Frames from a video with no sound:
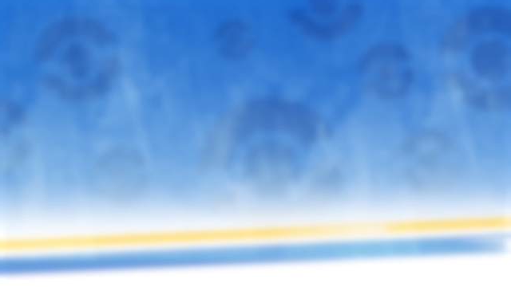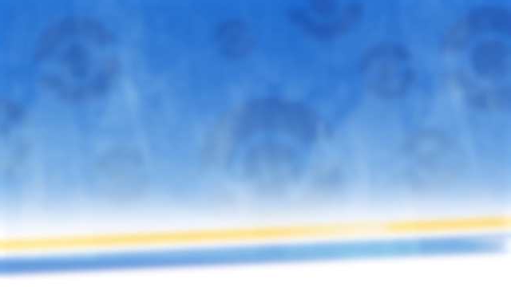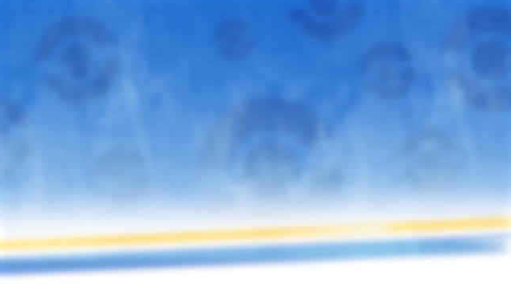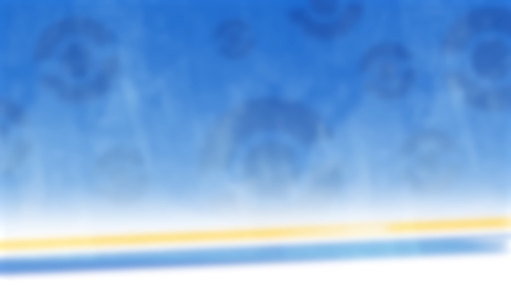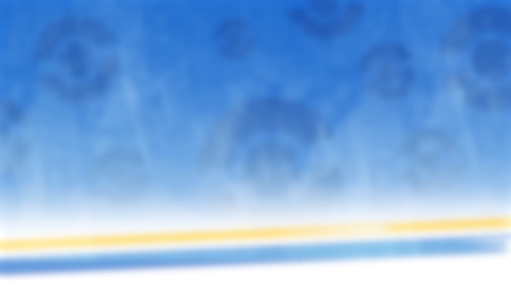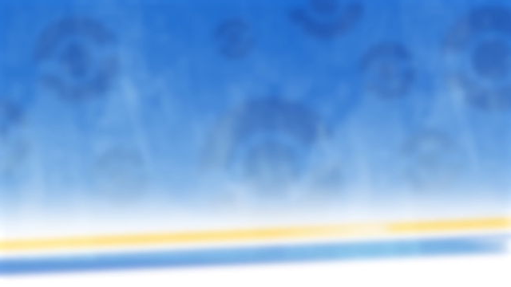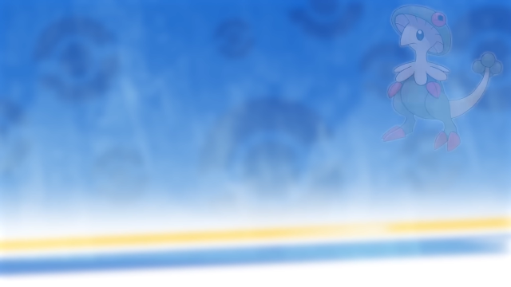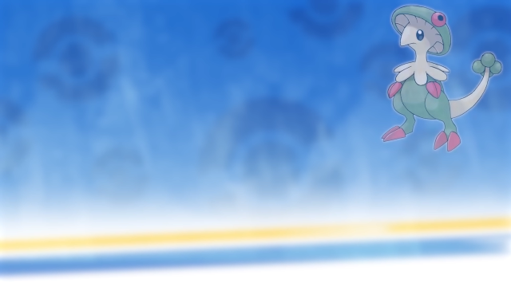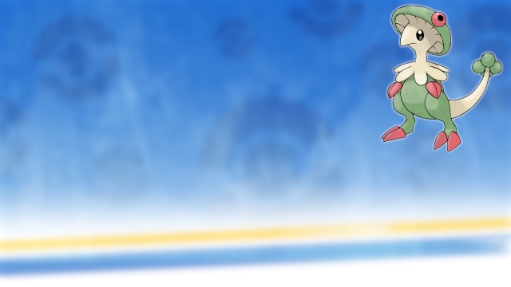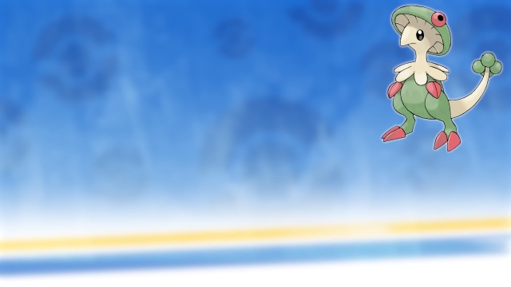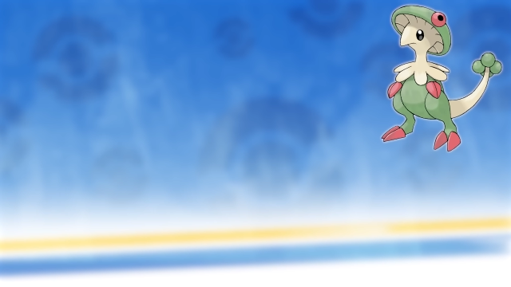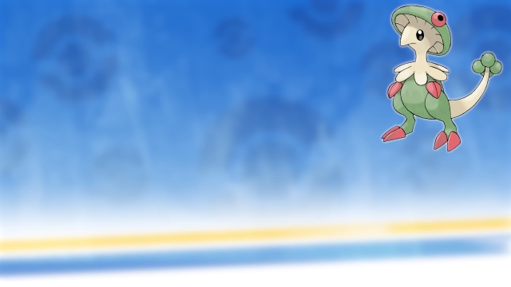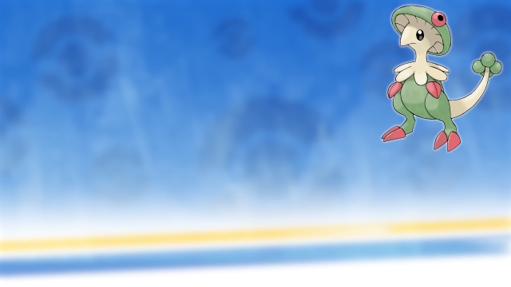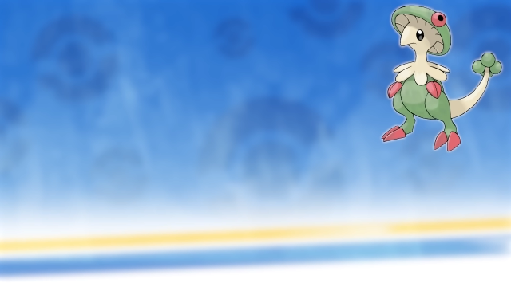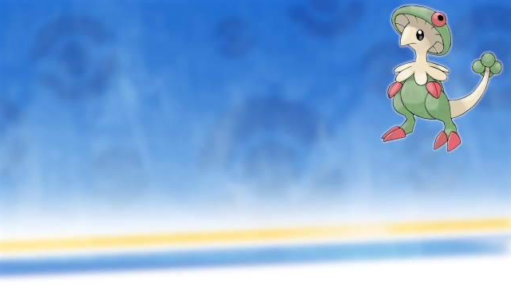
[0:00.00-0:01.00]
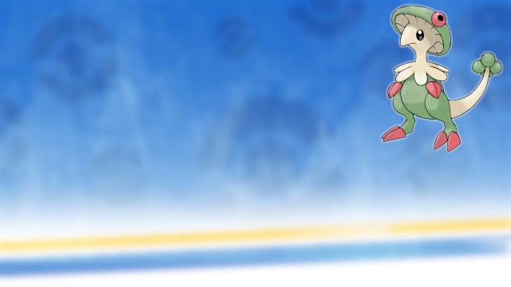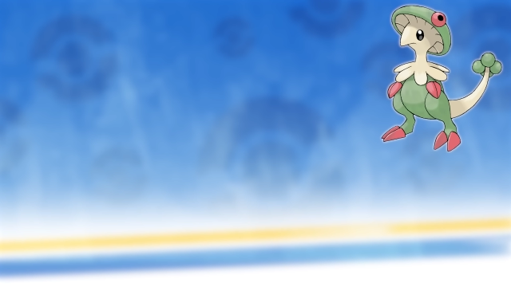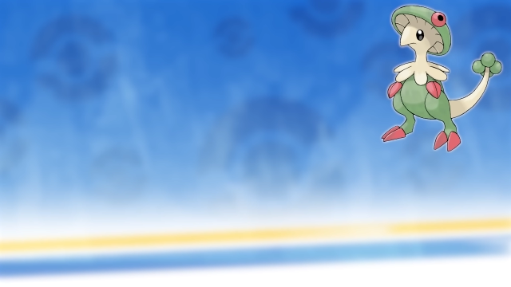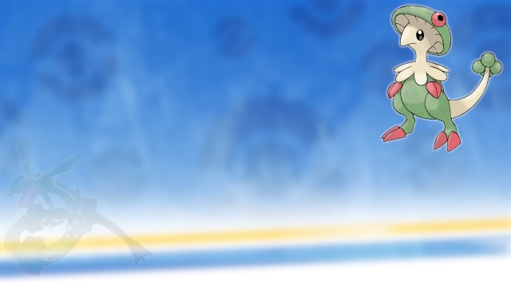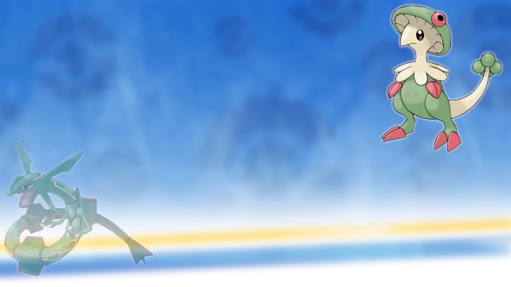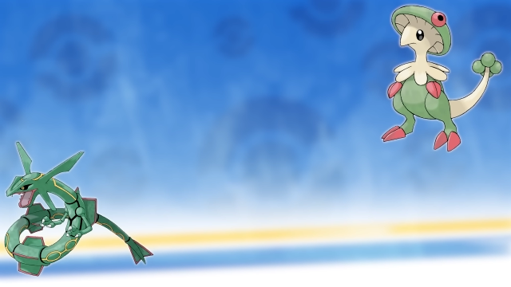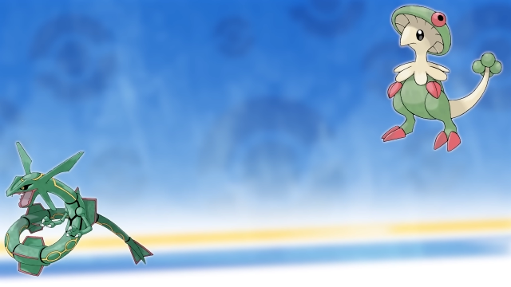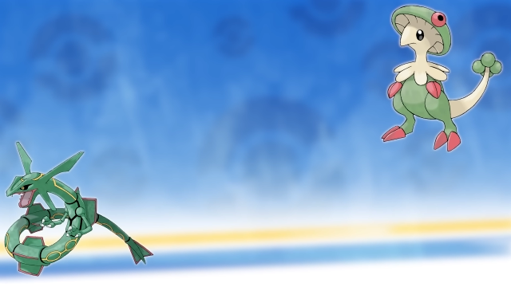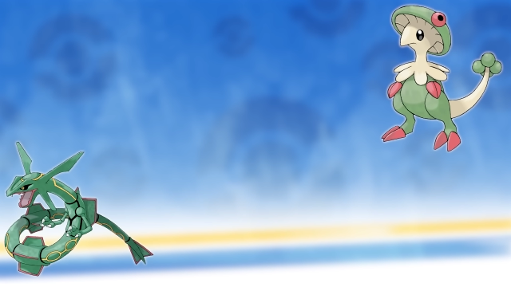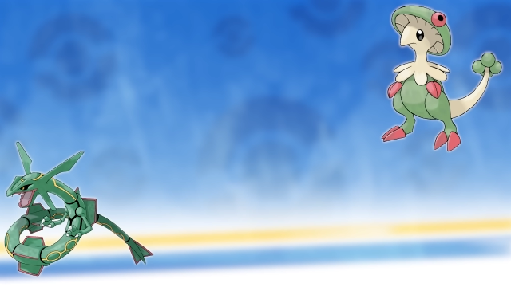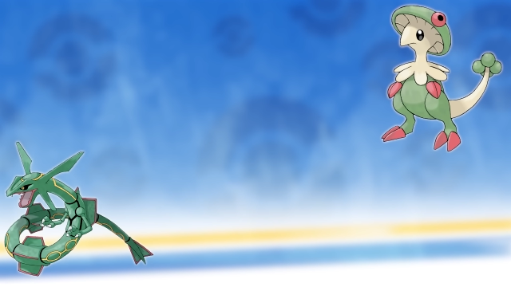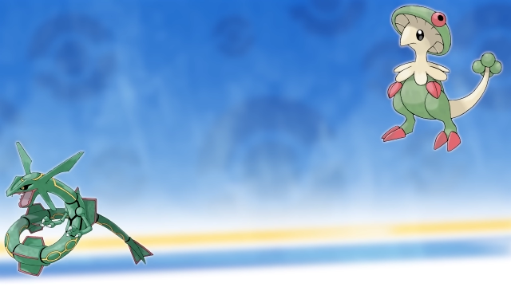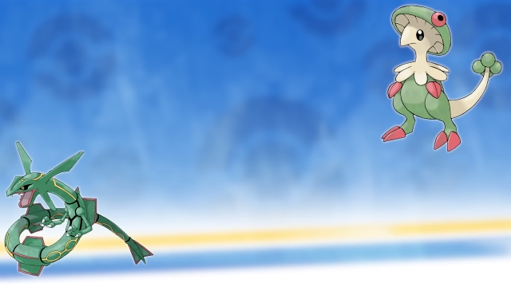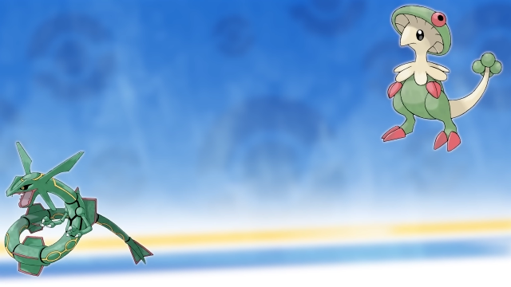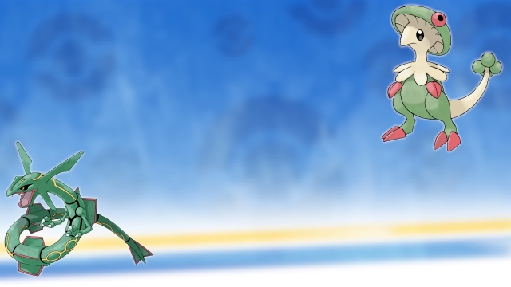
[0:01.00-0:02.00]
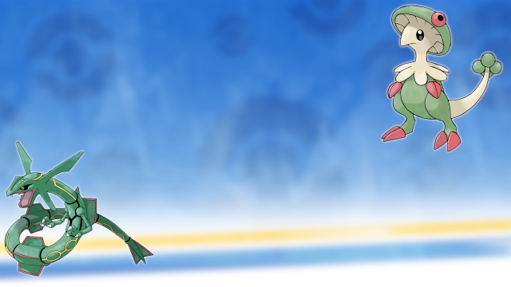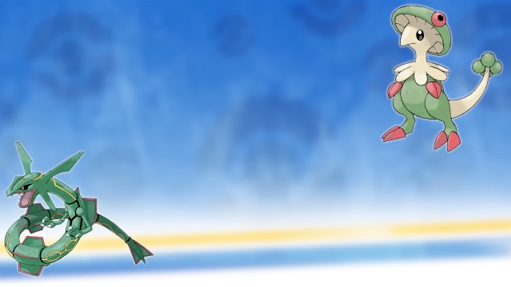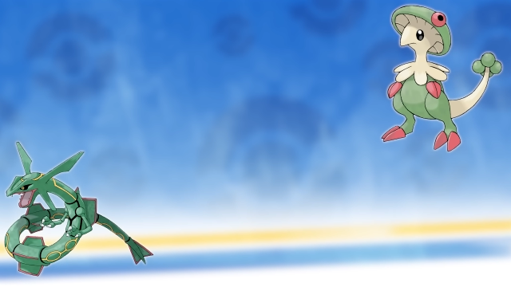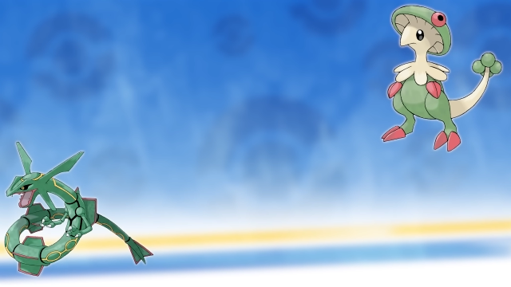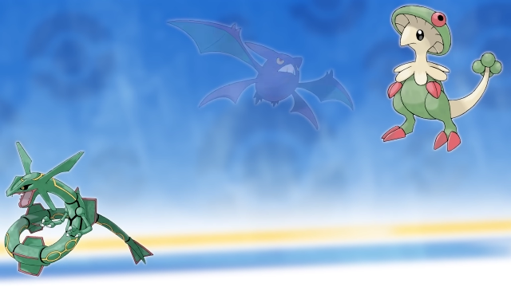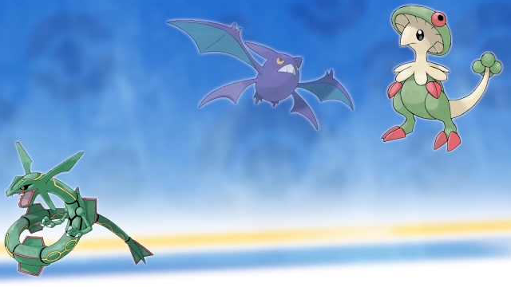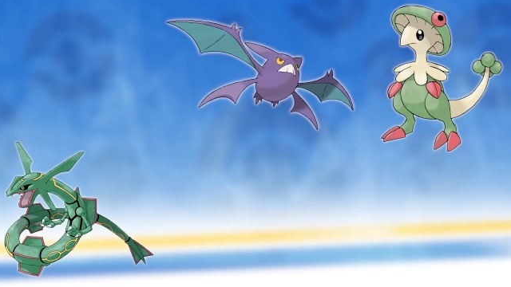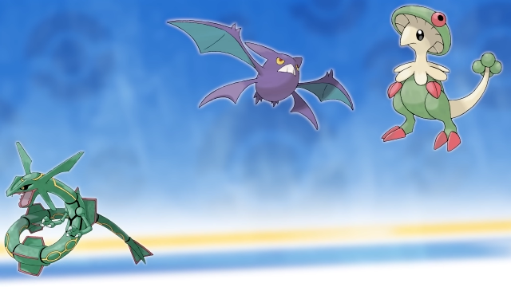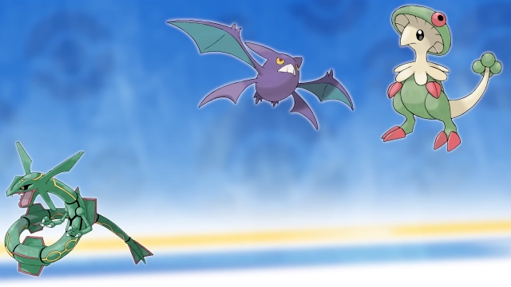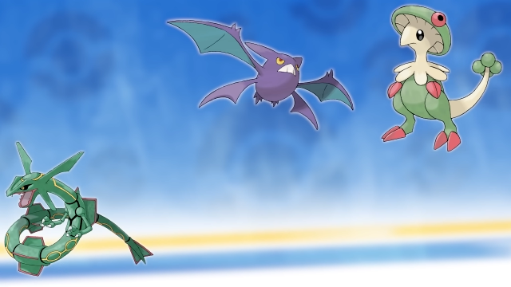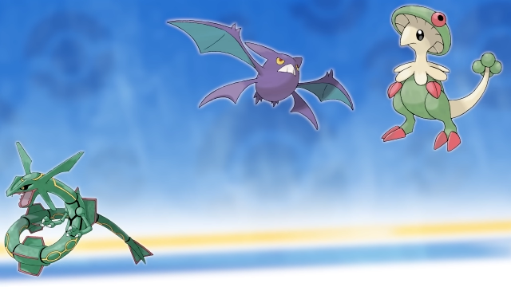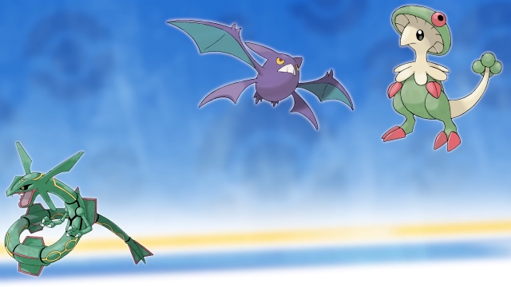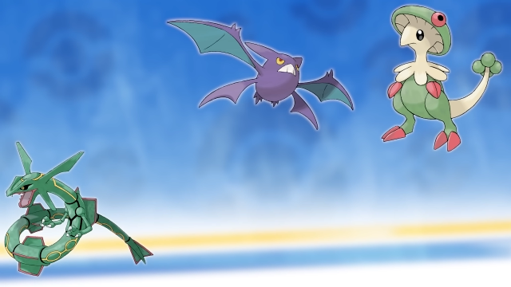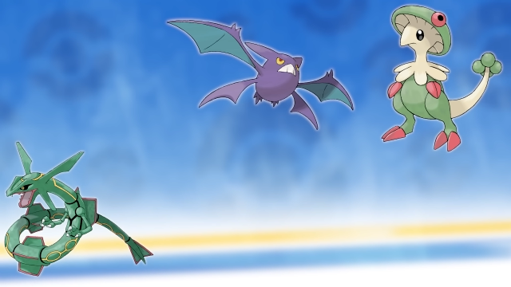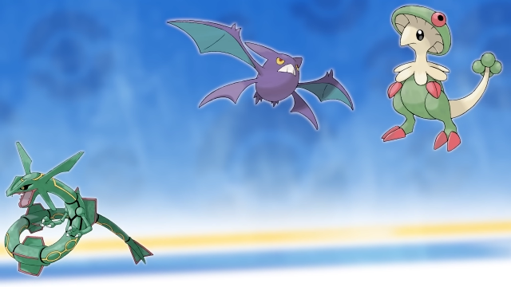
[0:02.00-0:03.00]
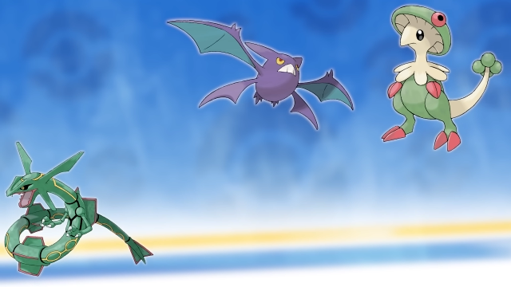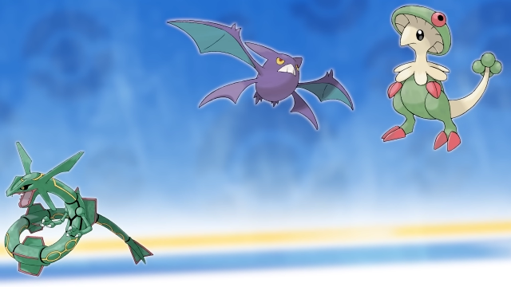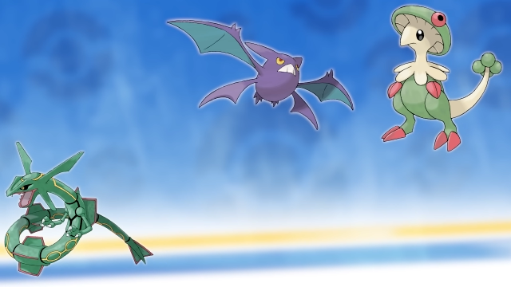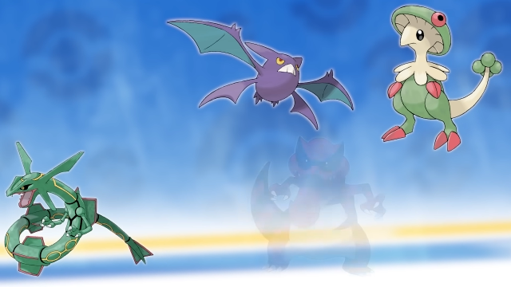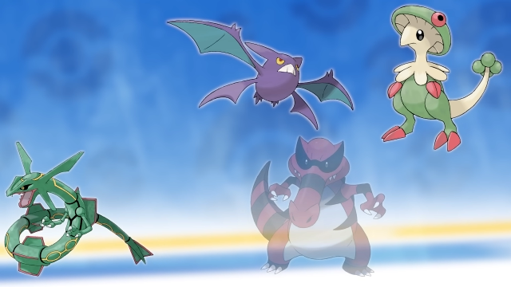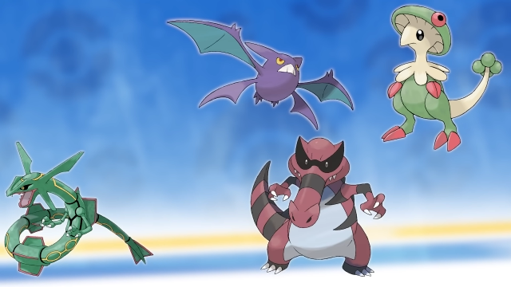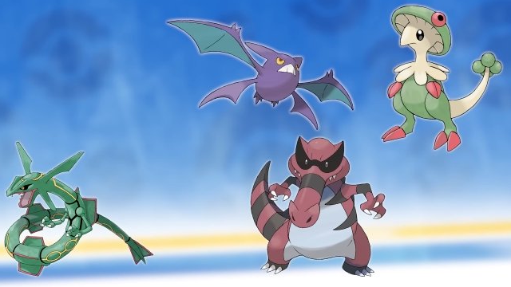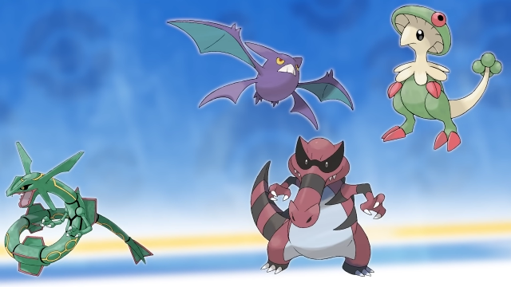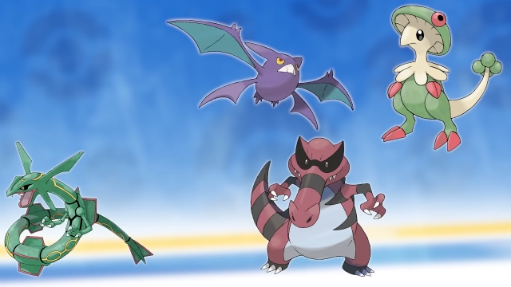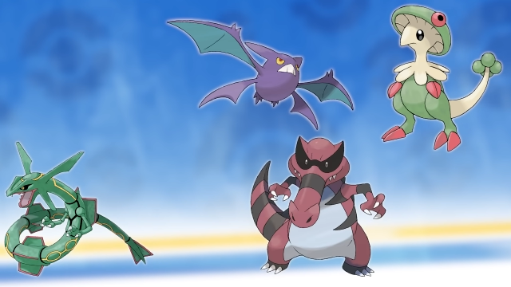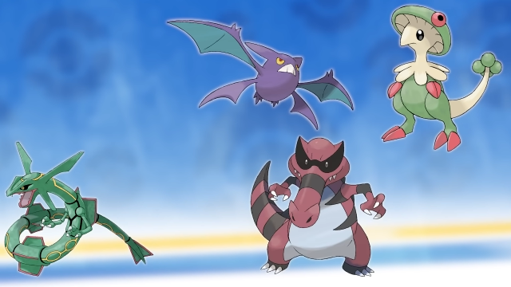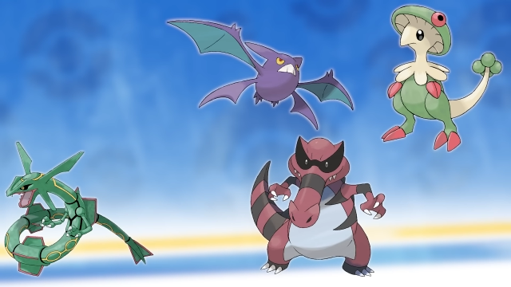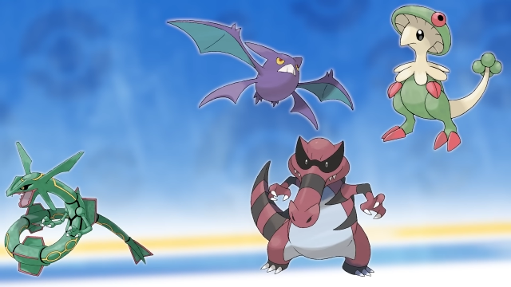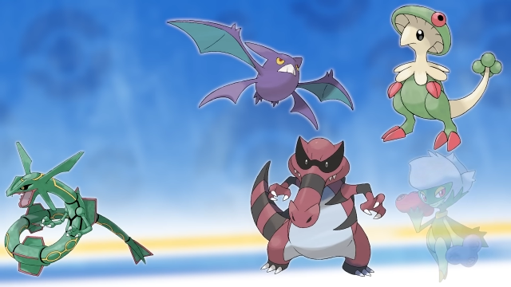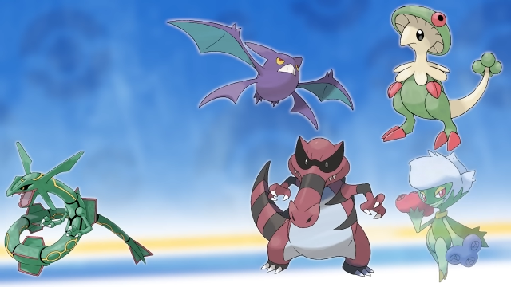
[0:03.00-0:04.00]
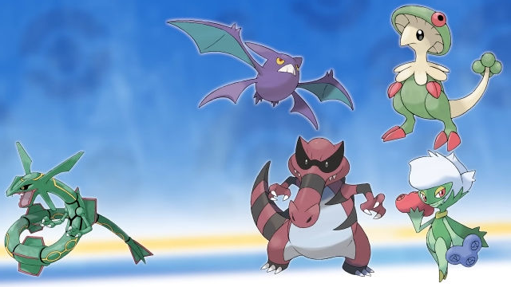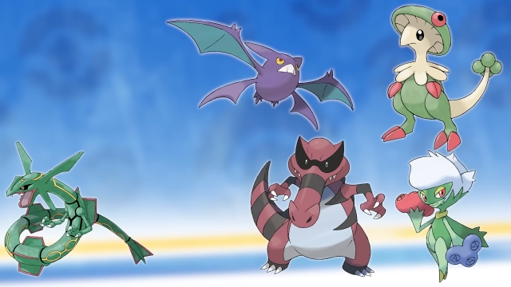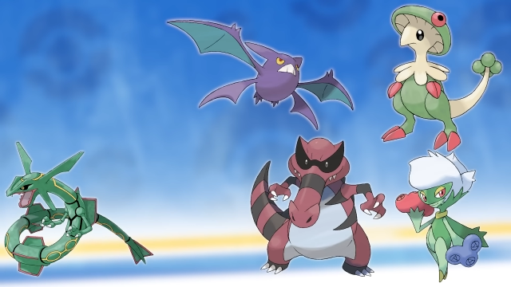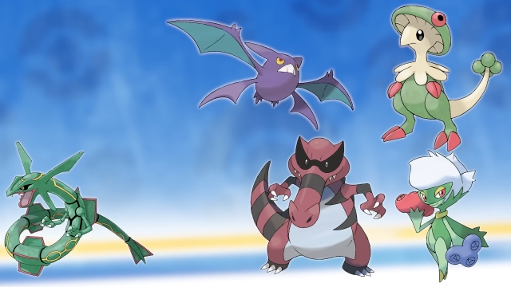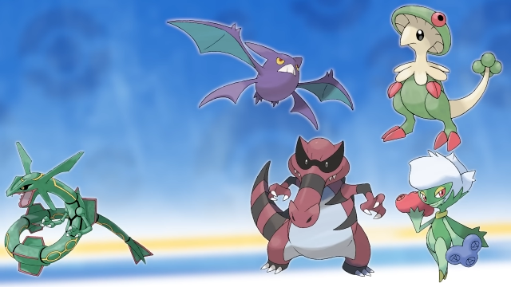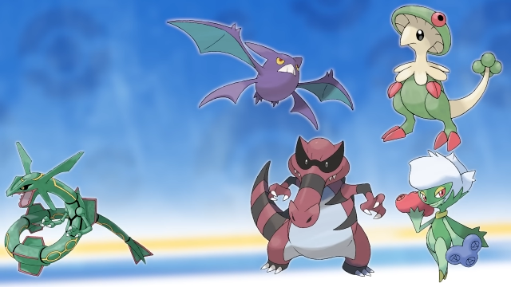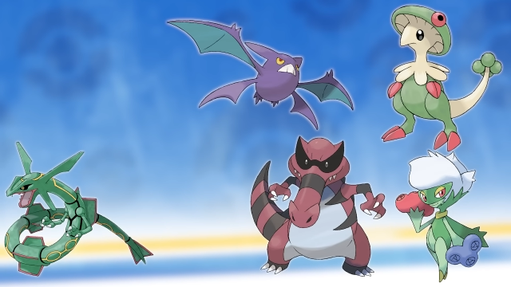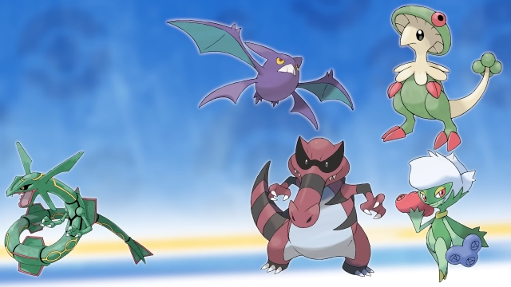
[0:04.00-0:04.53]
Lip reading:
[unreadable: no face in view]